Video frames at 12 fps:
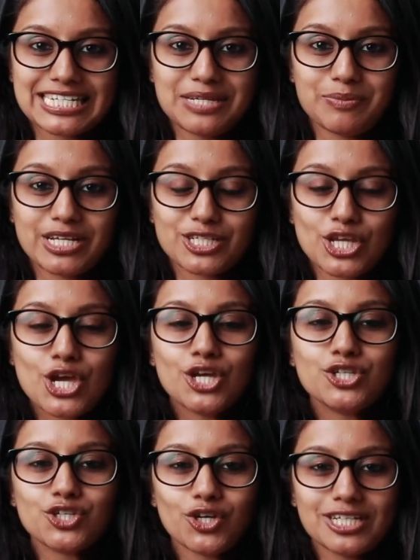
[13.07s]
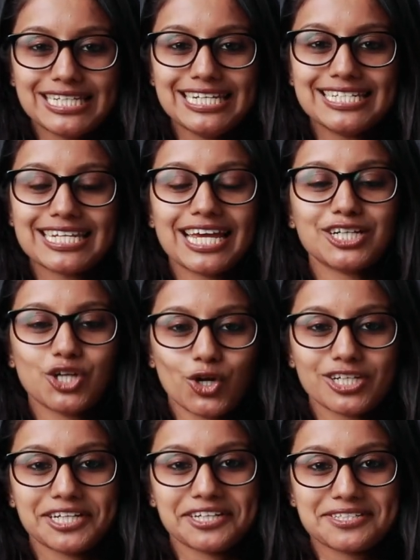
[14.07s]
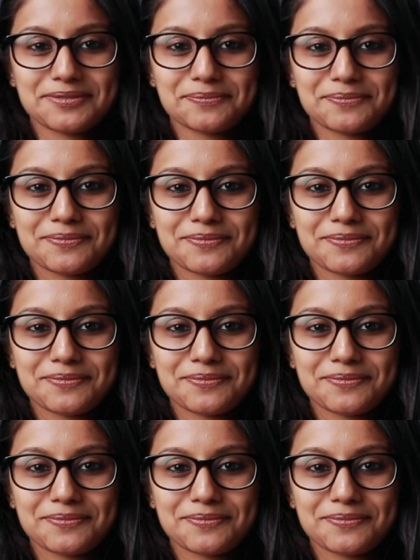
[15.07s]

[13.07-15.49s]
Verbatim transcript: emails to your leads and contacts.